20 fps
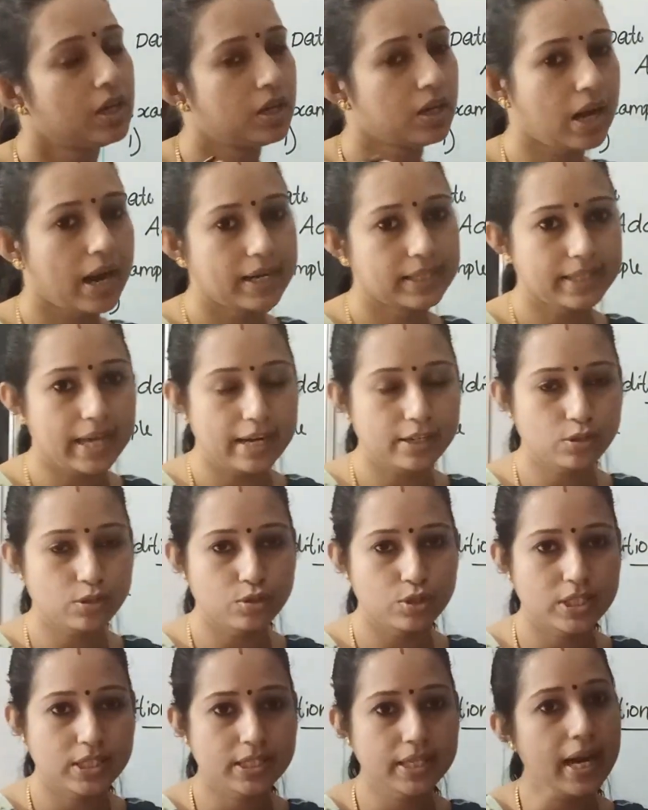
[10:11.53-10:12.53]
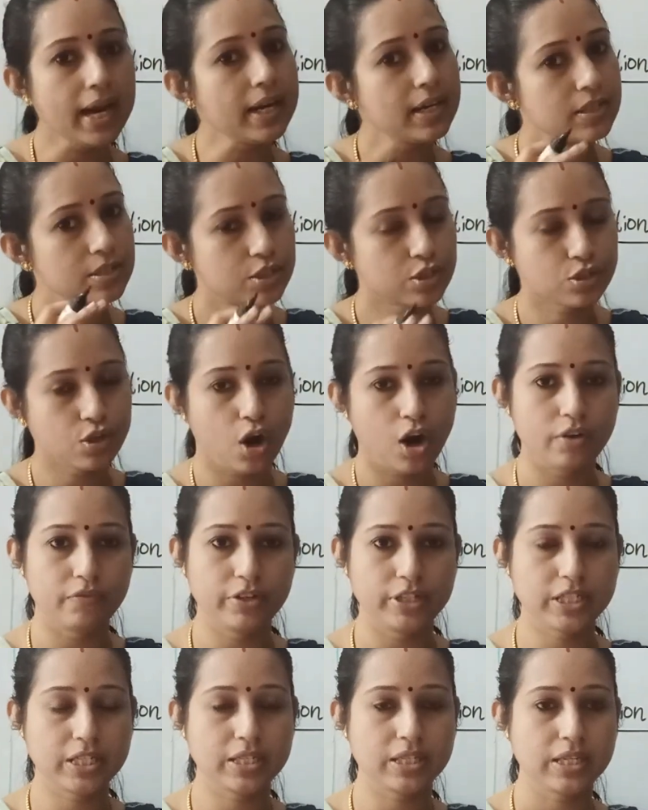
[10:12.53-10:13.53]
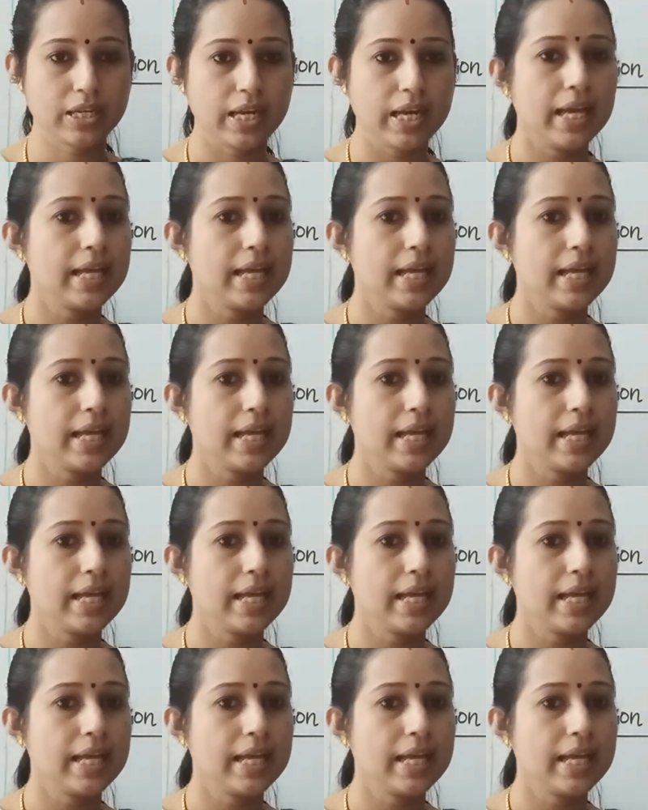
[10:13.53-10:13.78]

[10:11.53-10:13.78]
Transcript: Write that question, solve it.